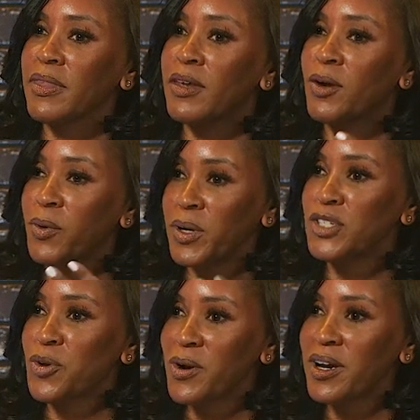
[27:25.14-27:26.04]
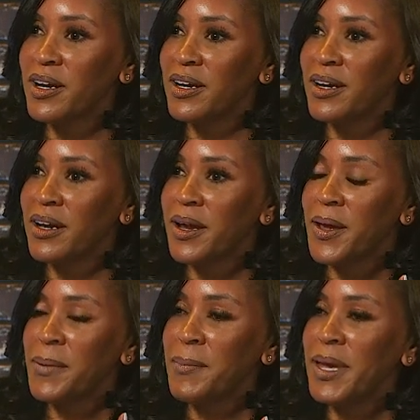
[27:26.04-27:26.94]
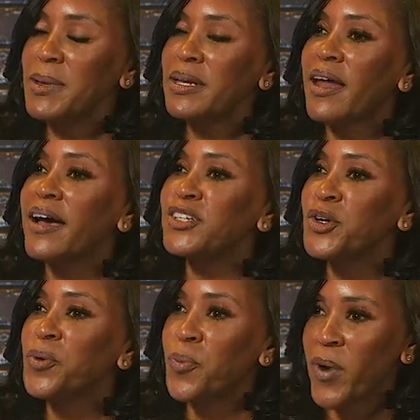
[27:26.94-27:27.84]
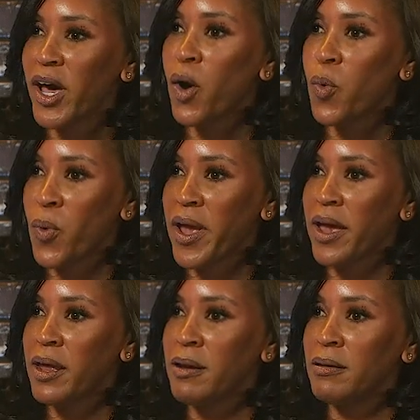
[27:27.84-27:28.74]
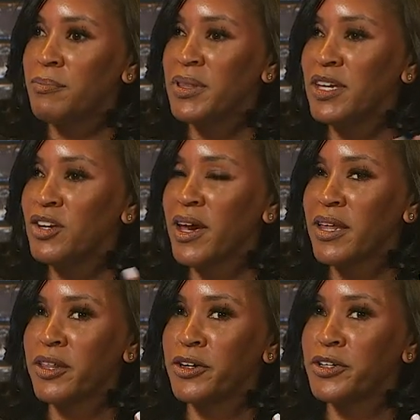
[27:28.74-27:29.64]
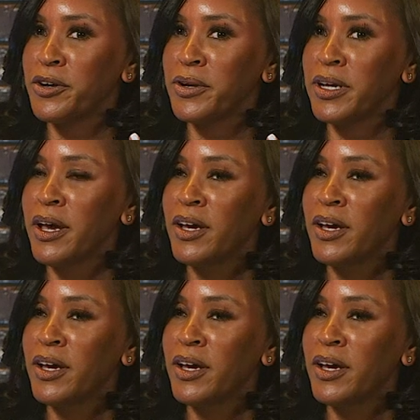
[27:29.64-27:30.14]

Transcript: Queen's Court, maybe not so well read, but then you had the attorney.